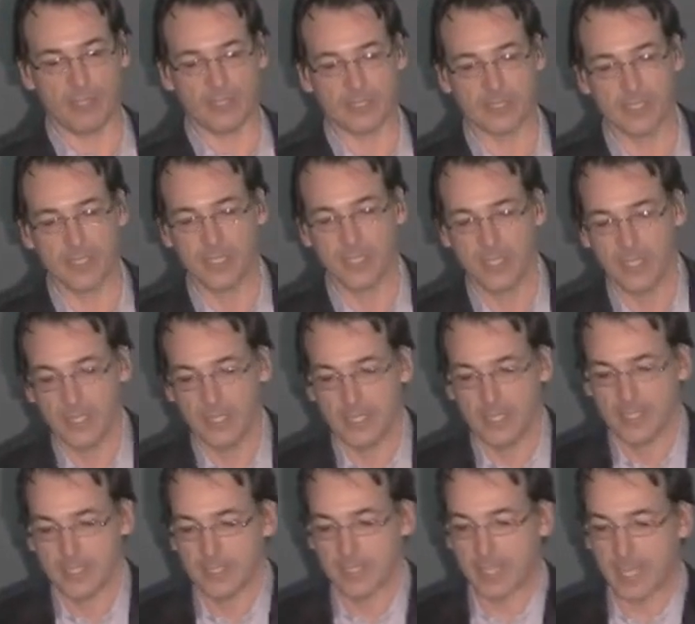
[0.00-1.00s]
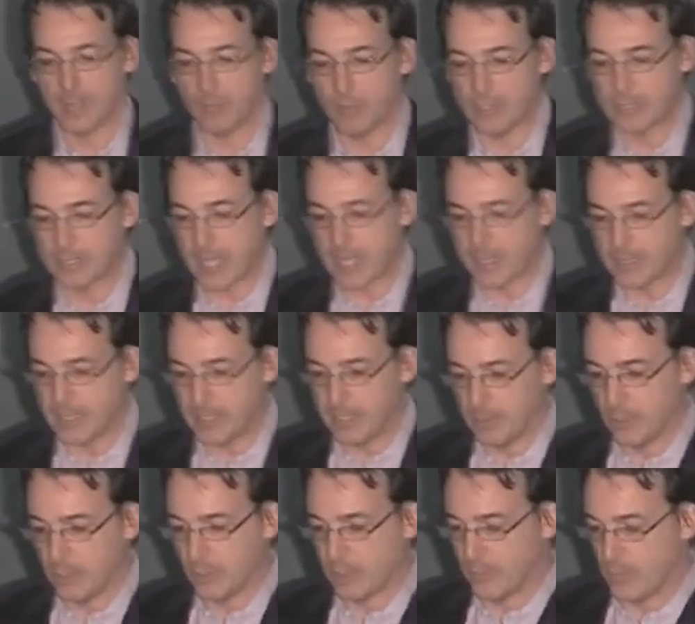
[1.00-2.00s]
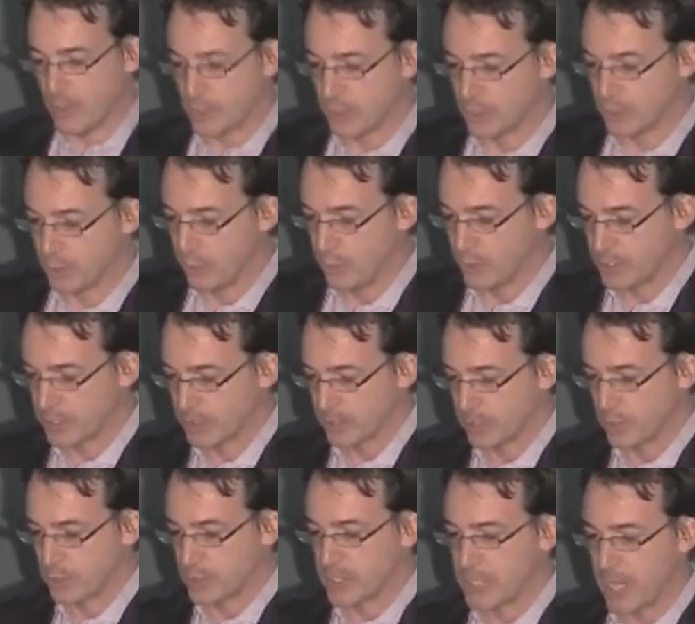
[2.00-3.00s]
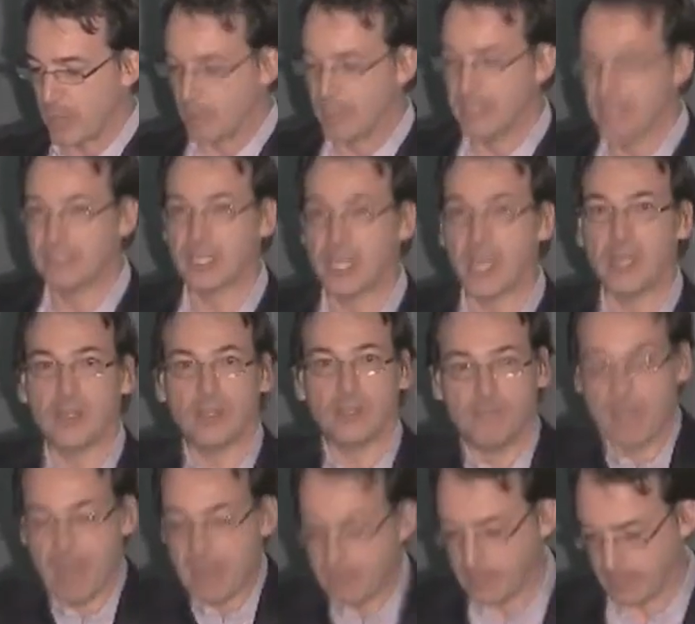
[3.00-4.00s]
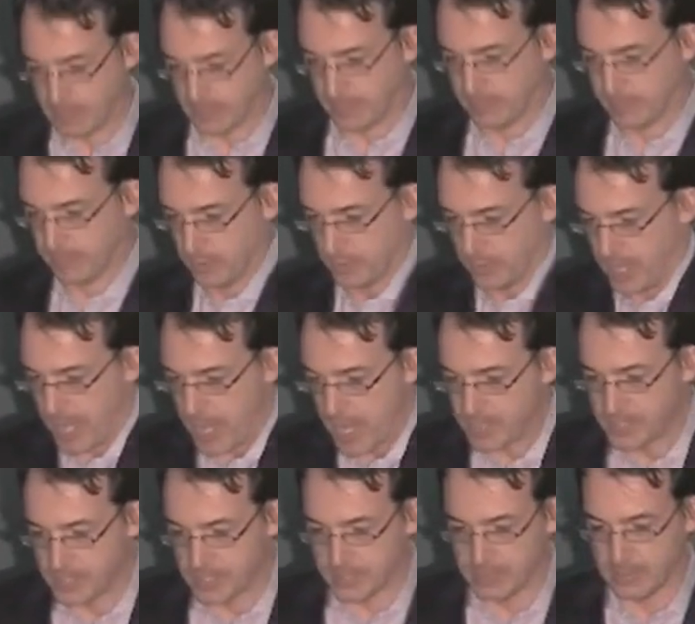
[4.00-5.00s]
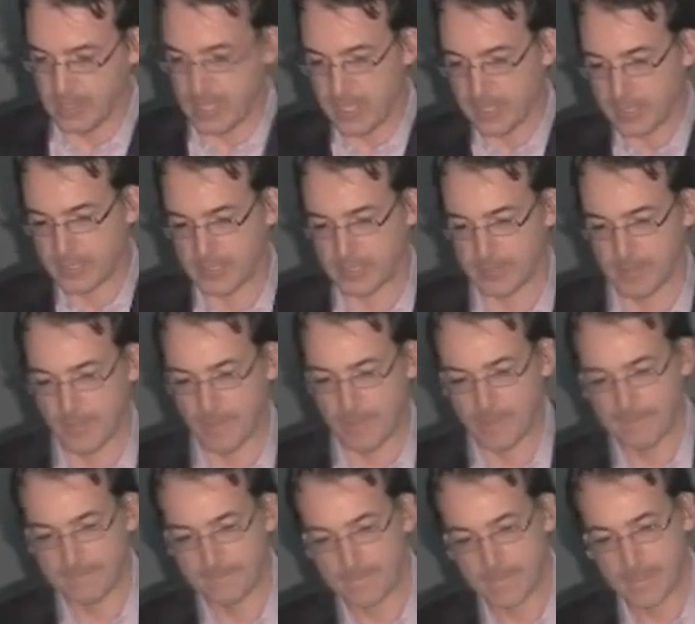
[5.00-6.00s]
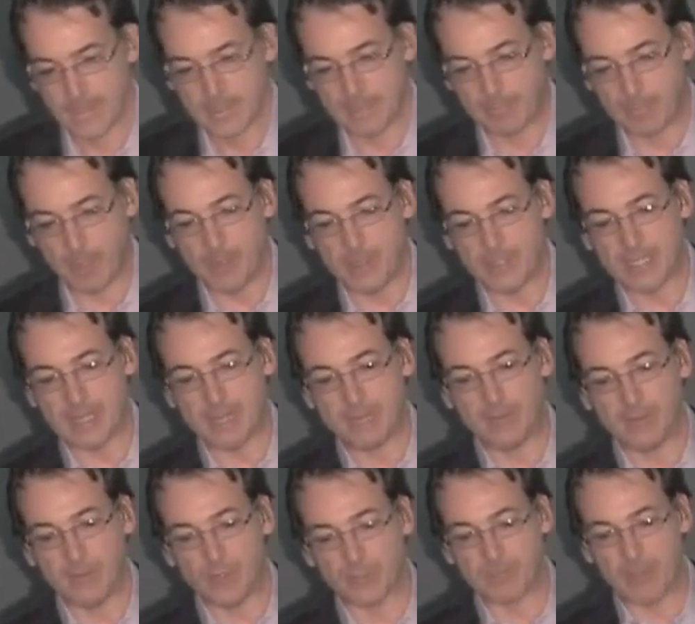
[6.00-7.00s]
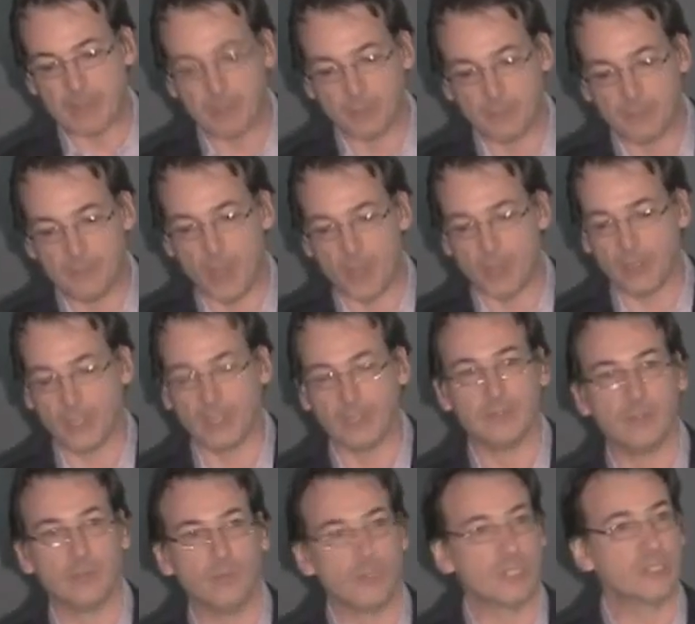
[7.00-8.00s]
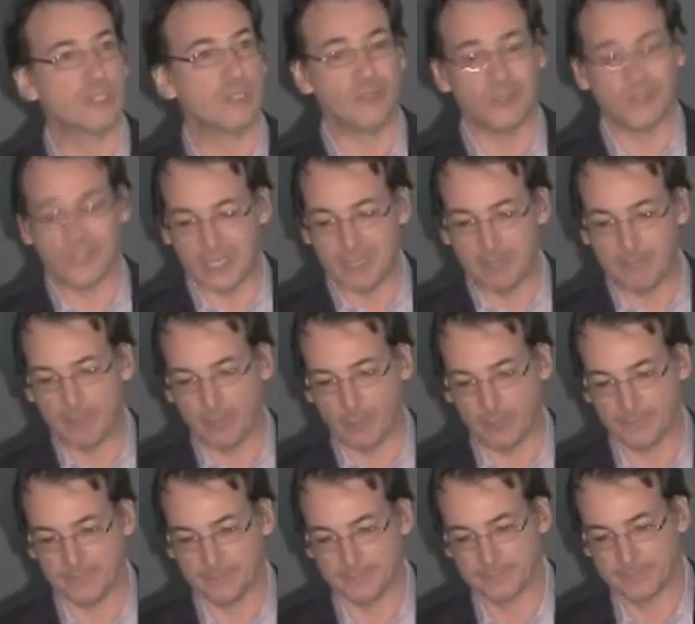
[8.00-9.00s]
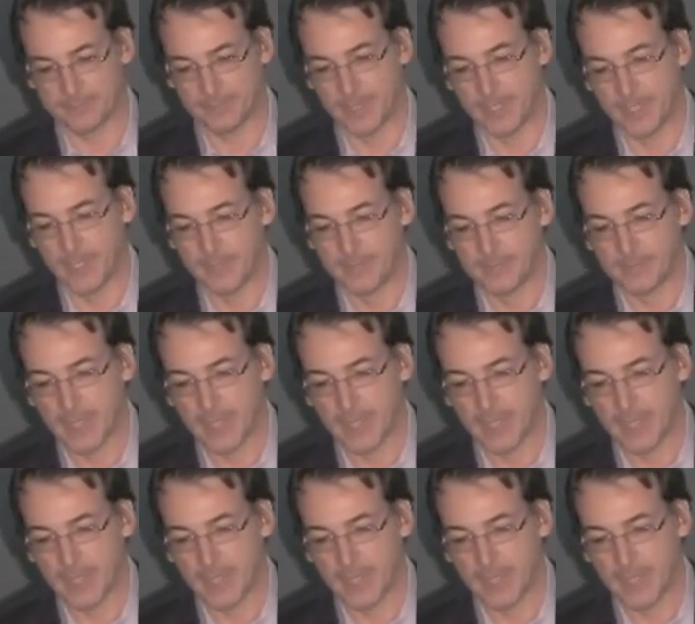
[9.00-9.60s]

contact models, can we study locomotion using our entire bodies, your hands and legs? The problem is that the previous pendulum model was too simple.